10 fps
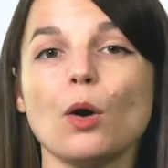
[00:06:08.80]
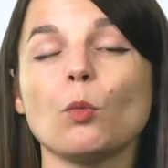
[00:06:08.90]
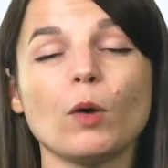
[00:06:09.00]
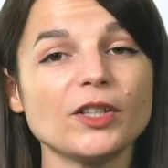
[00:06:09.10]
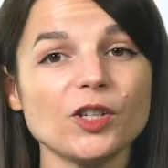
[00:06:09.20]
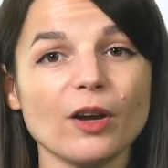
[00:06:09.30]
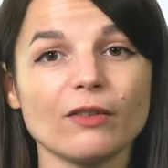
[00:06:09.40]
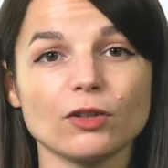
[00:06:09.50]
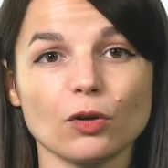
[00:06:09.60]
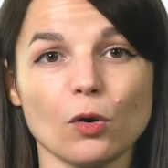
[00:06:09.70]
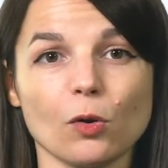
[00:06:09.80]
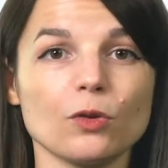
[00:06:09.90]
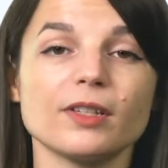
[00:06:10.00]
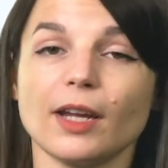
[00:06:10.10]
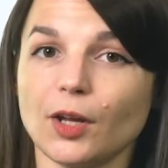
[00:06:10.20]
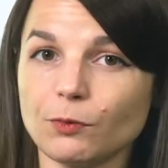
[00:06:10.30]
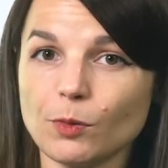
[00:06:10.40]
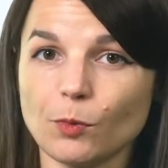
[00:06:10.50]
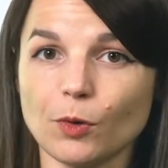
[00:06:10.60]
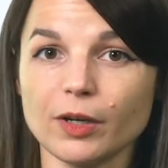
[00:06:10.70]
Once you have your goals and
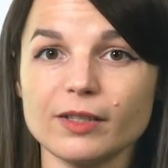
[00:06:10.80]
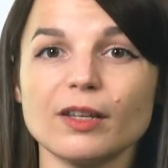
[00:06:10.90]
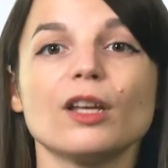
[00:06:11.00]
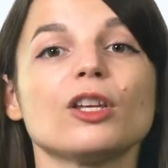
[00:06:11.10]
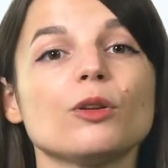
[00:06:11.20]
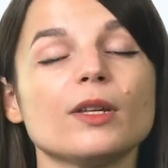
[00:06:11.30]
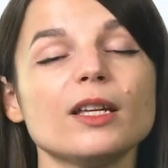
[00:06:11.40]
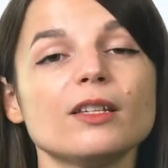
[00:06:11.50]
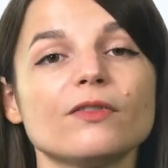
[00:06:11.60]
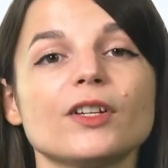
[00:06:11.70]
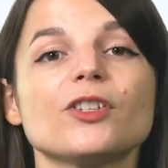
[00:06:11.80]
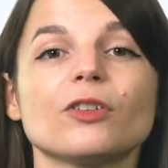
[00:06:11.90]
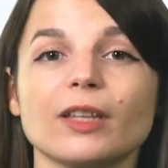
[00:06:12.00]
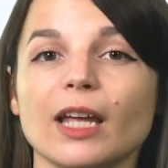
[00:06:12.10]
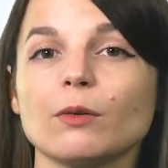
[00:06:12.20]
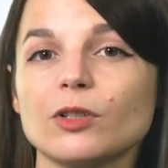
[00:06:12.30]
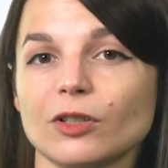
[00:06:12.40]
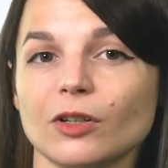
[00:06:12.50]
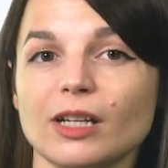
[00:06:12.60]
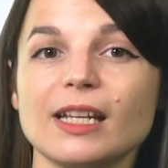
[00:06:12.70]
rewards, you need to fit your language
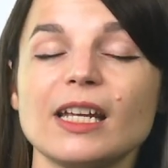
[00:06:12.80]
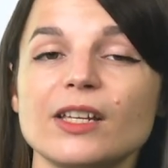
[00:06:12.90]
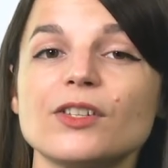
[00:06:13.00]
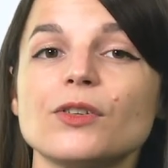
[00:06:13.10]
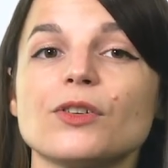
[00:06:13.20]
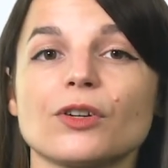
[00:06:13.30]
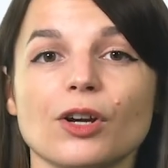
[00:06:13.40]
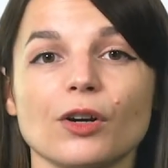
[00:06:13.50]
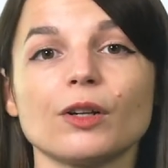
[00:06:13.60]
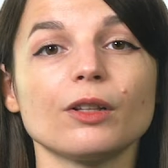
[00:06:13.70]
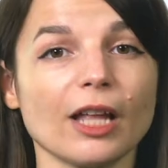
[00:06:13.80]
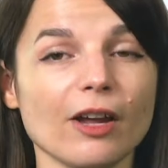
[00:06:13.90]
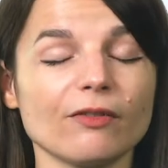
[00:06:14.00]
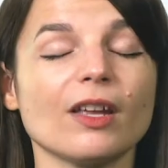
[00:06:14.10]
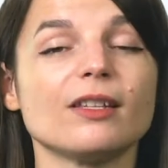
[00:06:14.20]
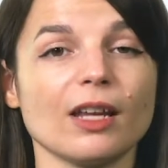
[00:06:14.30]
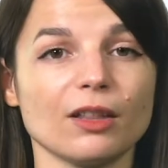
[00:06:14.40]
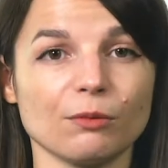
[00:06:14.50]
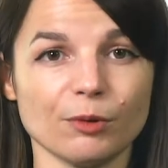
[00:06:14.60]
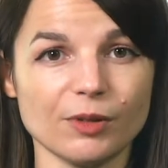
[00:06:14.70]
learning into your current life and
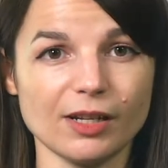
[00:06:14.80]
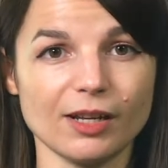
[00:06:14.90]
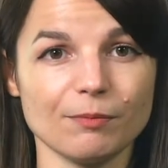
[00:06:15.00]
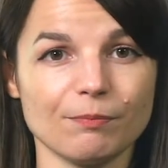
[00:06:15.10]
daily routine.